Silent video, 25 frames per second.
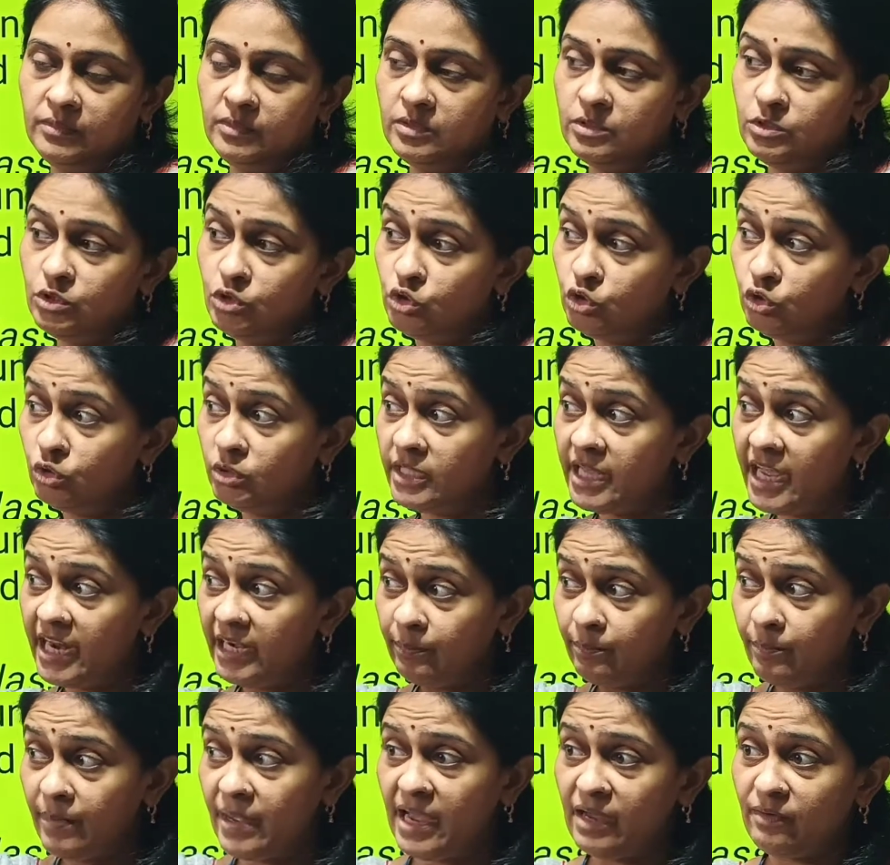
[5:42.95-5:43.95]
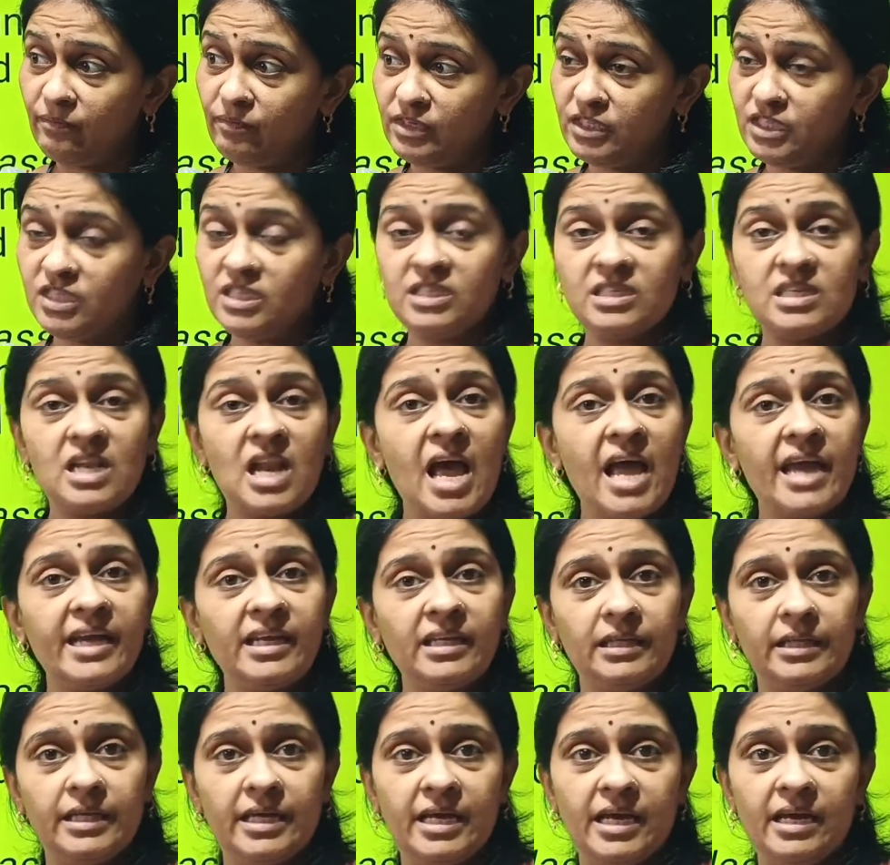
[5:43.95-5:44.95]
So that bag which is lying
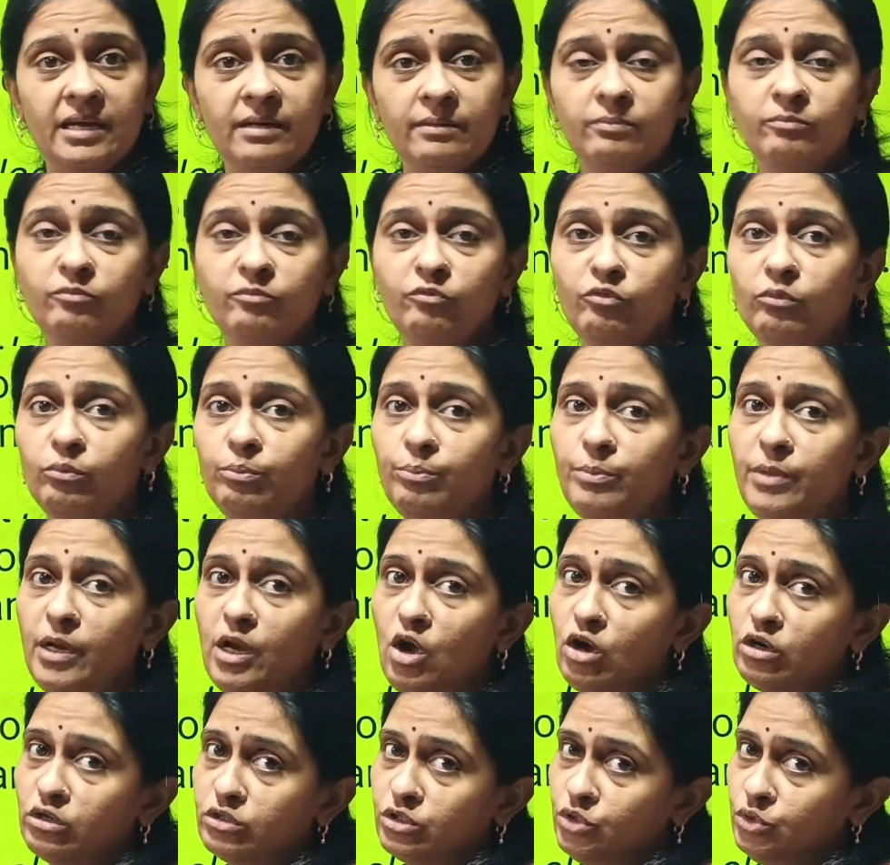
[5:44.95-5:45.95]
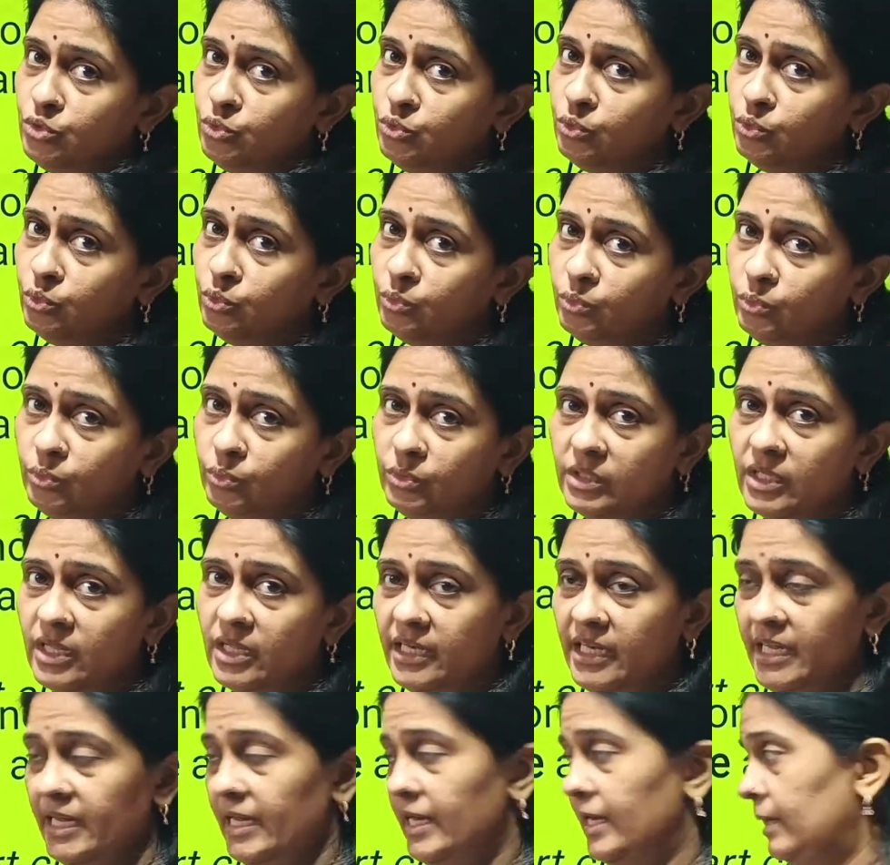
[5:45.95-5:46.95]
there belongs to the
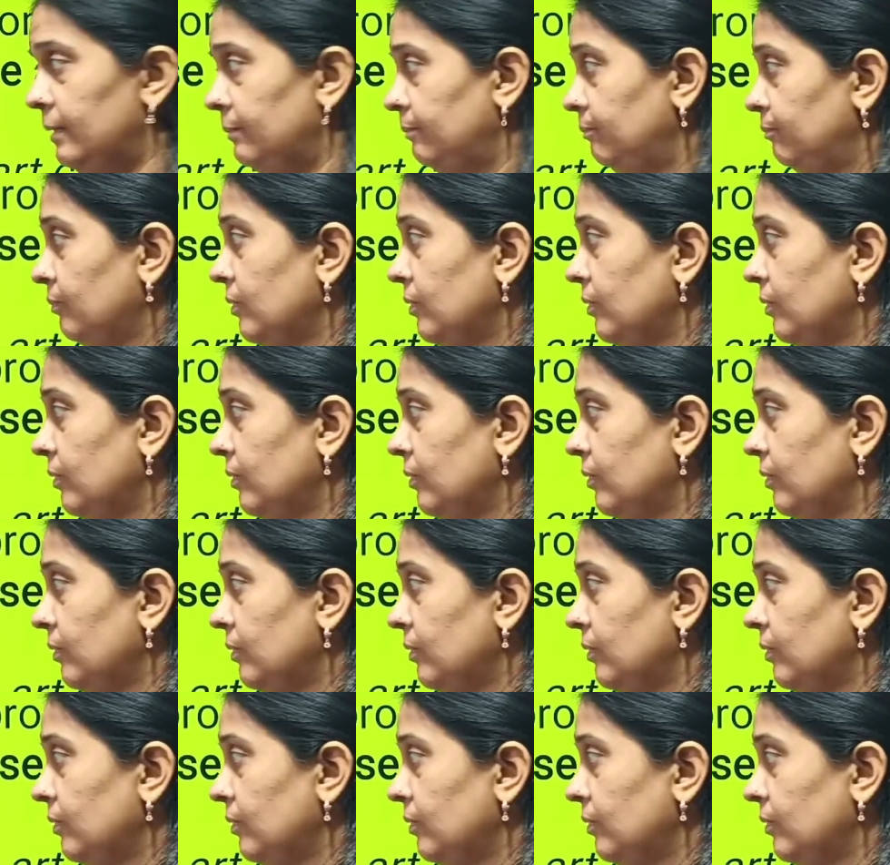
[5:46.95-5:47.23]
Neil.